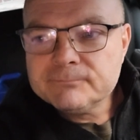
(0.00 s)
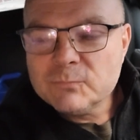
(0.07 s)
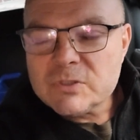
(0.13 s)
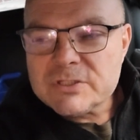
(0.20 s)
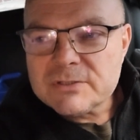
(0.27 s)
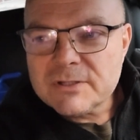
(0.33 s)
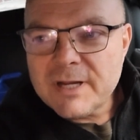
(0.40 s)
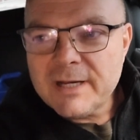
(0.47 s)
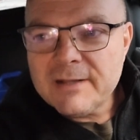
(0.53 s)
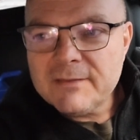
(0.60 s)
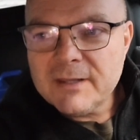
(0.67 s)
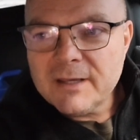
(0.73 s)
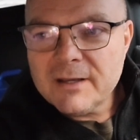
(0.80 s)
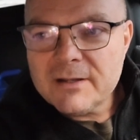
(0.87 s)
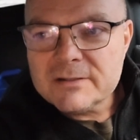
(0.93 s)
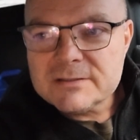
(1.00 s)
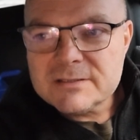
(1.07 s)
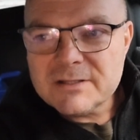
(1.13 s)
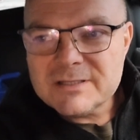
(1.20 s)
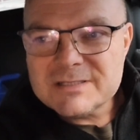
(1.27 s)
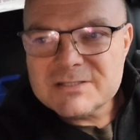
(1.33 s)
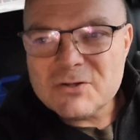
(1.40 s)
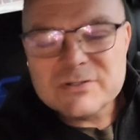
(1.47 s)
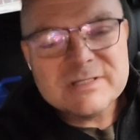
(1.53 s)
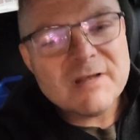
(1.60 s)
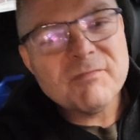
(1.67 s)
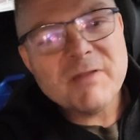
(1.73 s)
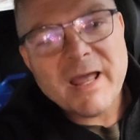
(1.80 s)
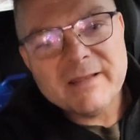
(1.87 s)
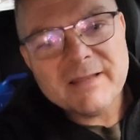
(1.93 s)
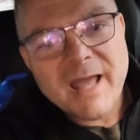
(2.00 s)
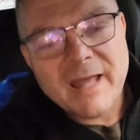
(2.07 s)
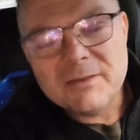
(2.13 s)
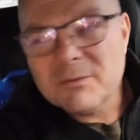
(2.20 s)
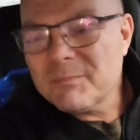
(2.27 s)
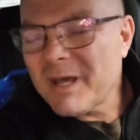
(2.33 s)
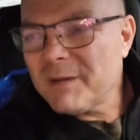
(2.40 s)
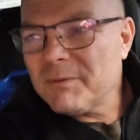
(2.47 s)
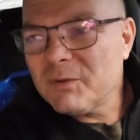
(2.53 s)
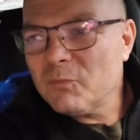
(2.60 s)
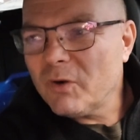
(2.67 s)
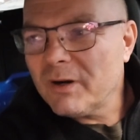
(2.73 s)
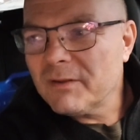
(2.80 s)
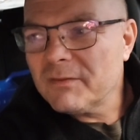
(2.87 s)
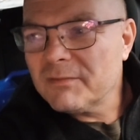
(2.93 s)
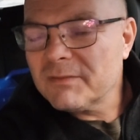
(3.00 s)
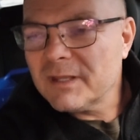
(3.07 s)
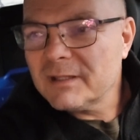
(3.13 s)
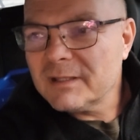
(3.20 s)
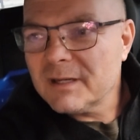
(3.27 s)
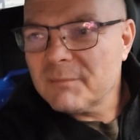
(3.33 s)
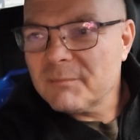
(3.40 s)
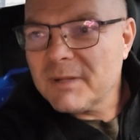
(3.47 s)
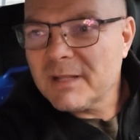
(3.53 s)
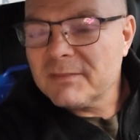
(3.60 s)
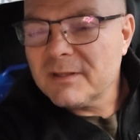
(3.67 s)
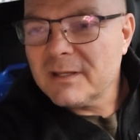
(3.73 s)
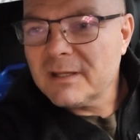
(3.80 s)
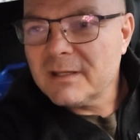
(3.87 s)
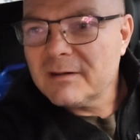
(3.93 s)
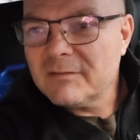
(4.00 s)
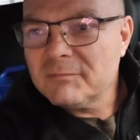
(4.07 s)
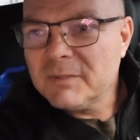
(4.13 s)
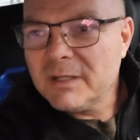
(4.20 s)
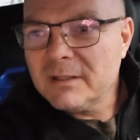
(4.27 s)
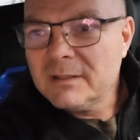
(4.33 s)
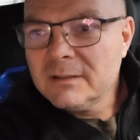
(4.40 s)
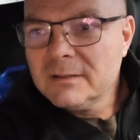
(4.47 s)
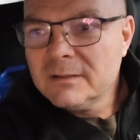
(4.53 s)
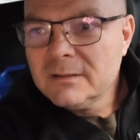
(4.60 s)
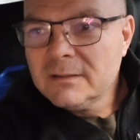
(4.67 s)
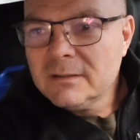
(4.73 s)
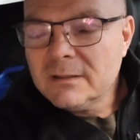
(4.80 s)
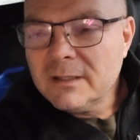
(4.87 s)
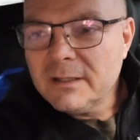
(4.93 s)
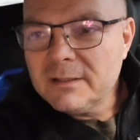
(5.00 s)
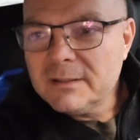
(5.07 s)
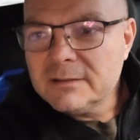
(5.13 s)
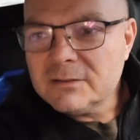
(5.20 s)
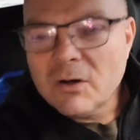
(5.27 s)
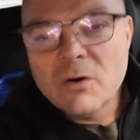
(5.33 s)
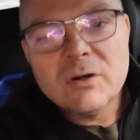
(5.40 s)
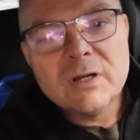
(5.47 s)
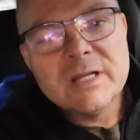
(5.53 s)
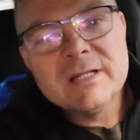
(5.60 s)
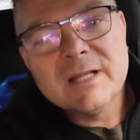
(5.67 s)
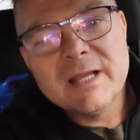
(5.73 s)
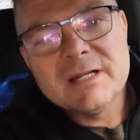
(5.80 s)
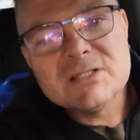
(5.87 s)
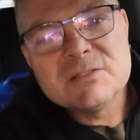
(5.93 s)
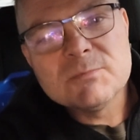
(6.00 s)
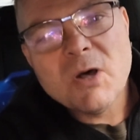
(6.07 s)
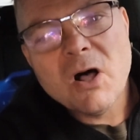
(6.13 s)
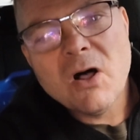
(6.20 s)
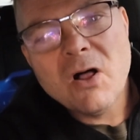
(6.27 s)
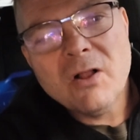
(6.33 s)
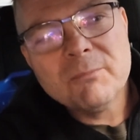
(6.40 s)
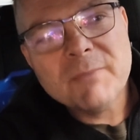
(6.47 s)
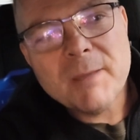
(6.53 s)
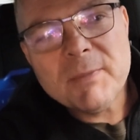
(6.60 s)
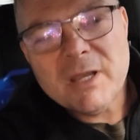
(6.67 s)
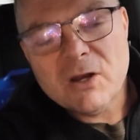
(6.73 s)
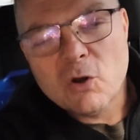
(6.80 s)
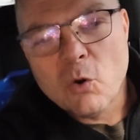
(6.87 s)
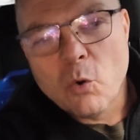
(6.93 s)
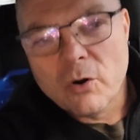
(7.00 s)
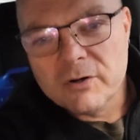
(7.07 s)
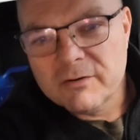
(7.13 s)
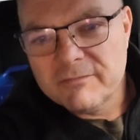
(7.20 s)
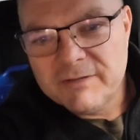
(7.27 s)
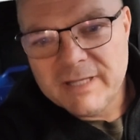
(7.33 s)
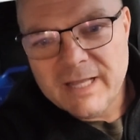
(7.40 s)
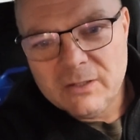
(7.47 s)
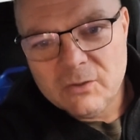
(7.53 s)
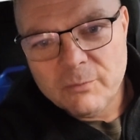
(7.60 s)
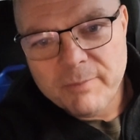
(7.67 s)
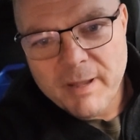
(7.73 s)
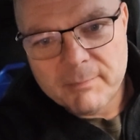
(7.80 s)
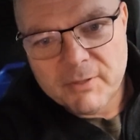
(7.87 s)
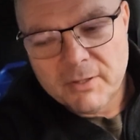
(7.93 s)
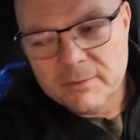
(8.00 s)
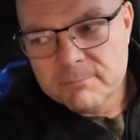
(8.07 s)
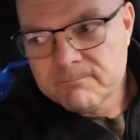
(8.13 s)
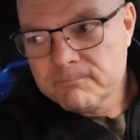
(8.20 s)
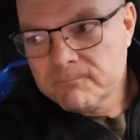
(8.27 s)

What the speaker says: Was there anything else? So stuff like that. There might have been one other thing that I'm not thinking of, but onions. Oh, and a small, maybe a quarter of a yellow pepper.